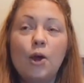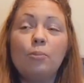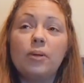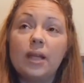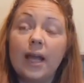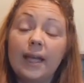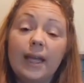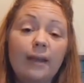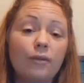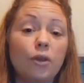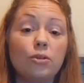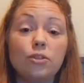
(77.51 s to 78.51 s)

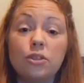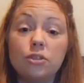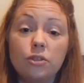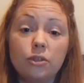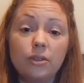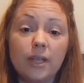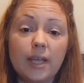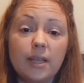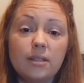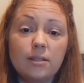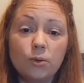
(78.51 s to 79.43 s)
planning, those to-do lists,